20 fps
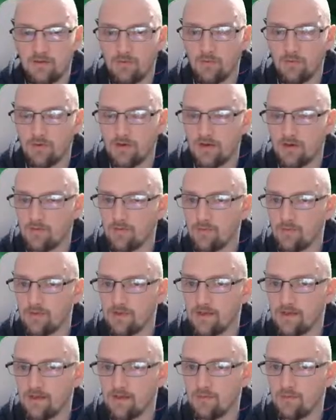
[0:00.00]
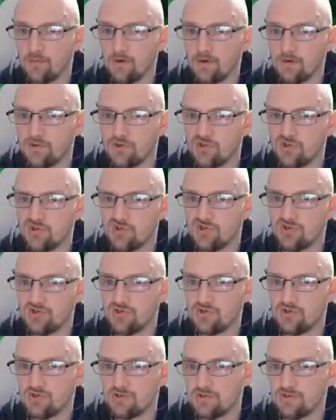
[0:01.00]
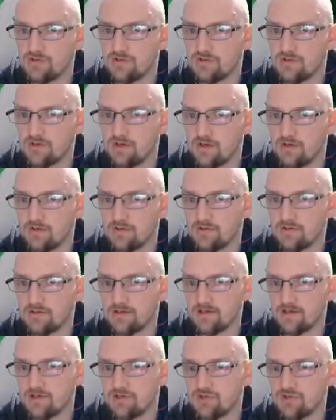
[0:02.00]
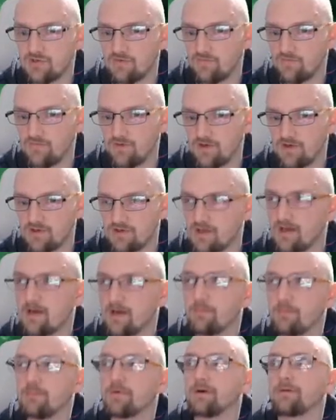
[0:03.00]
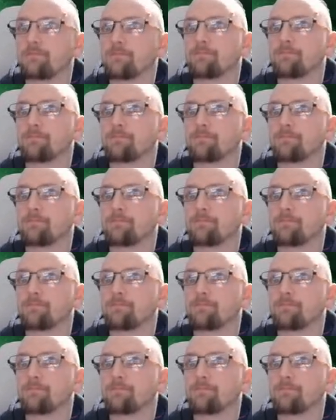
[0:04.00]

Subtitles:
We'll come in with the A1. I was going to say, I should have finished that, but